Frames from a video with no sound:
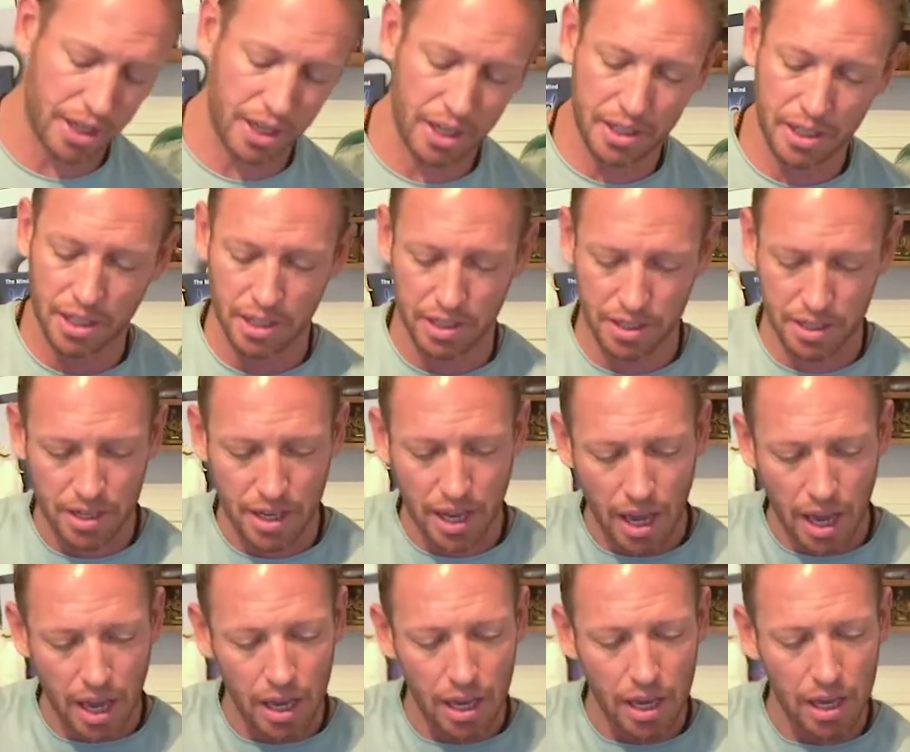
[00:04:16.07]
It is
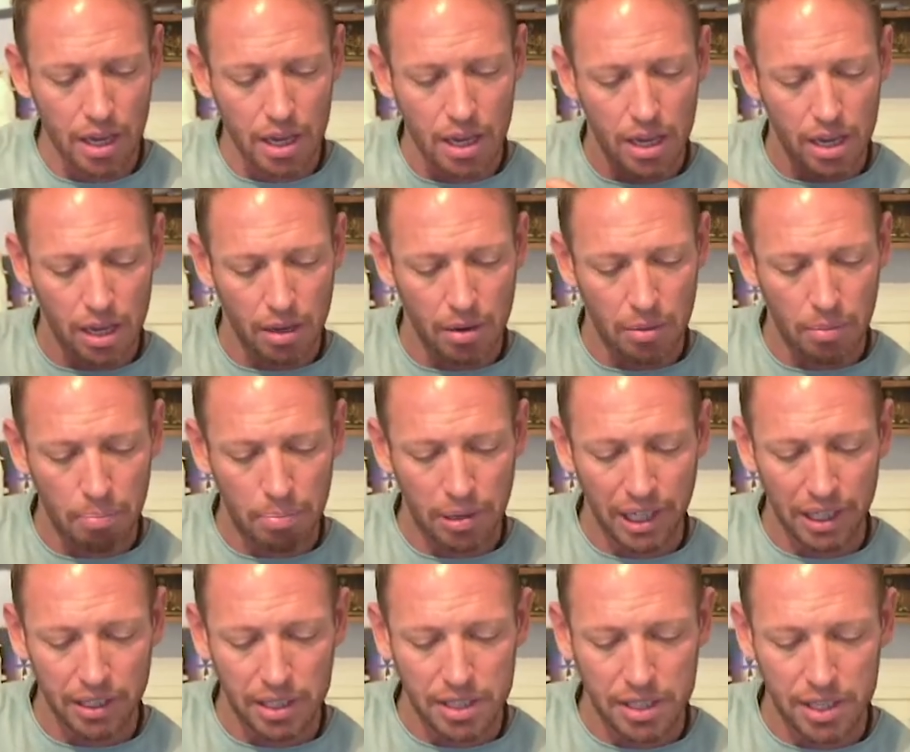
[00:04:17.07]
a
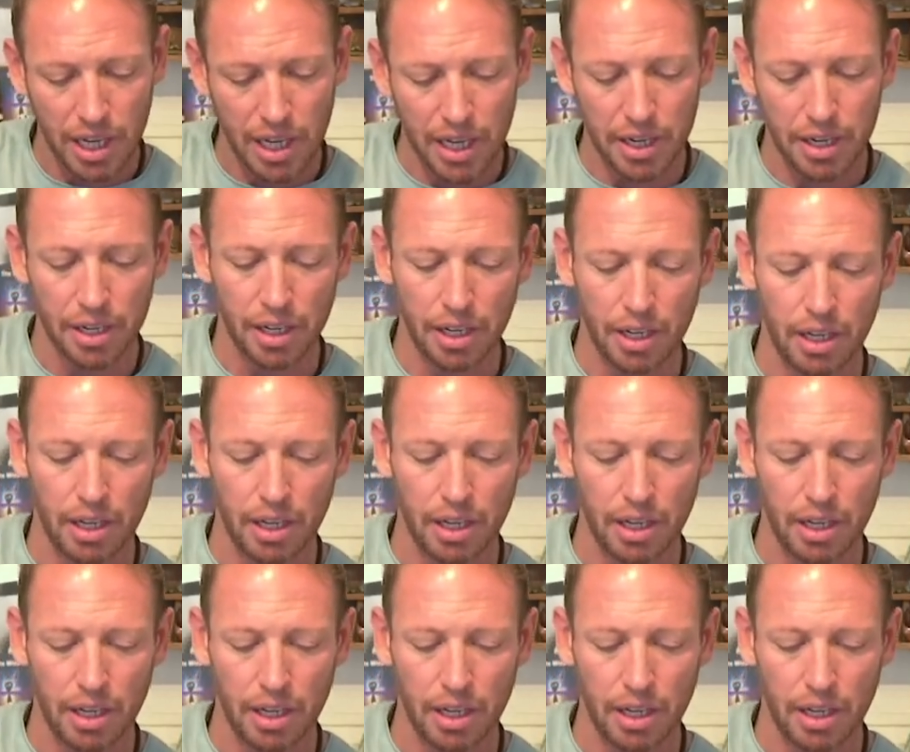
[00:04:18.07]
Peak design.